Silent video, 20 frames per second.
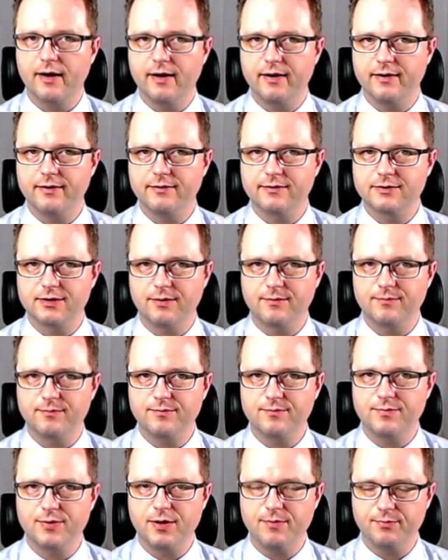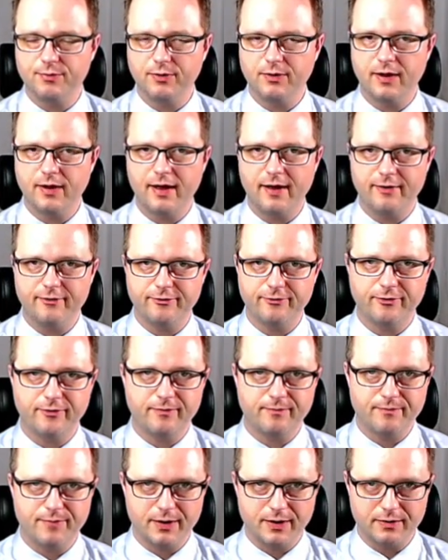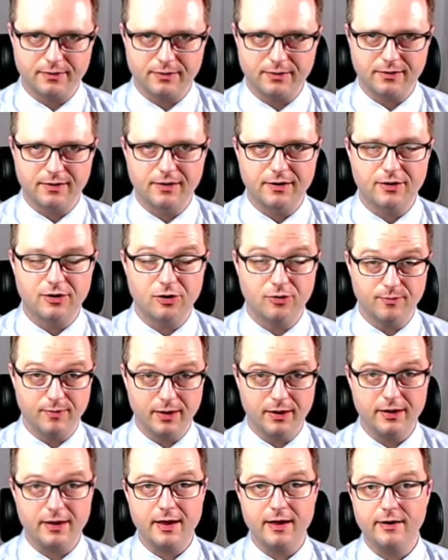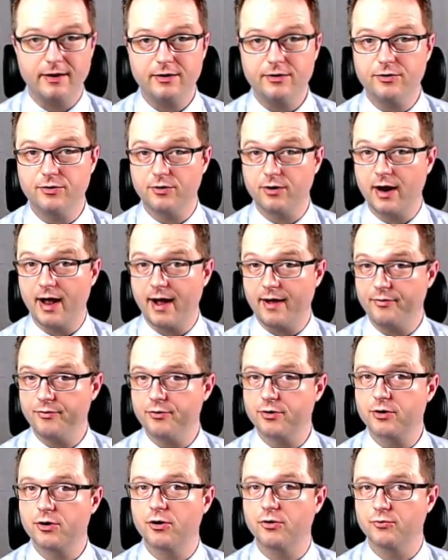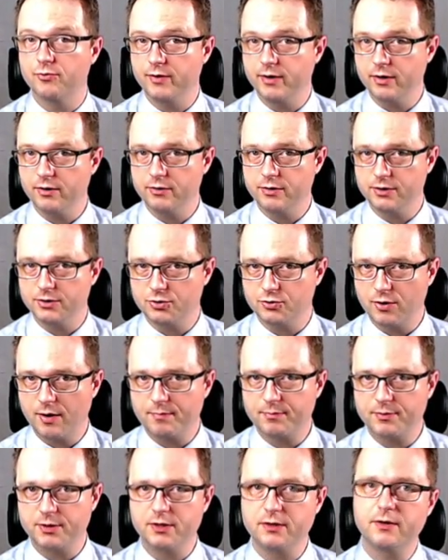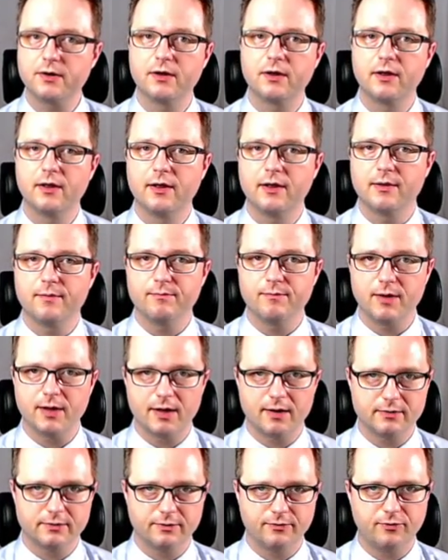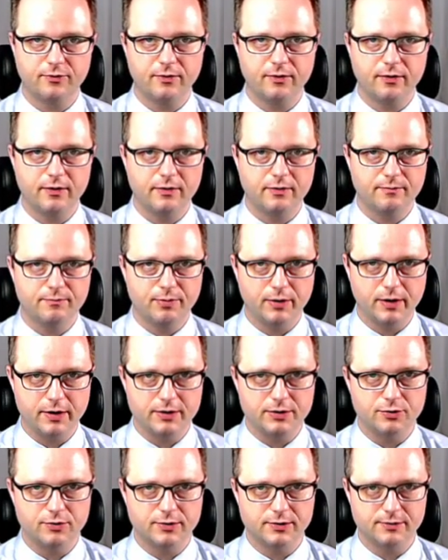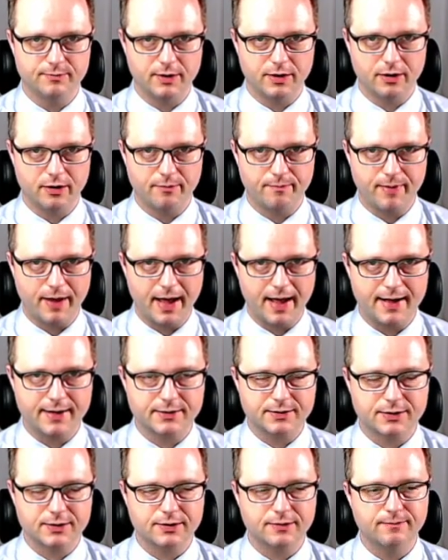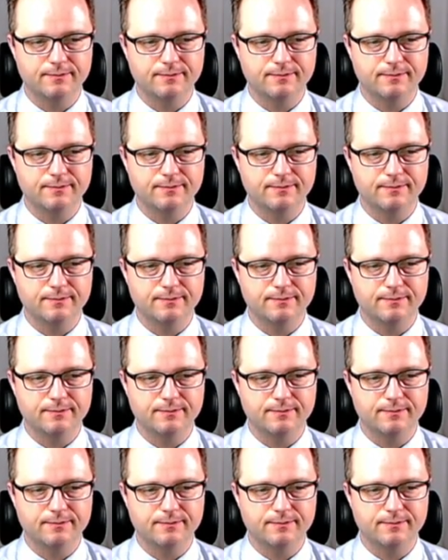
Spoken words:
some people have been humiliated or had their career disrupted because of plagiarism in their past.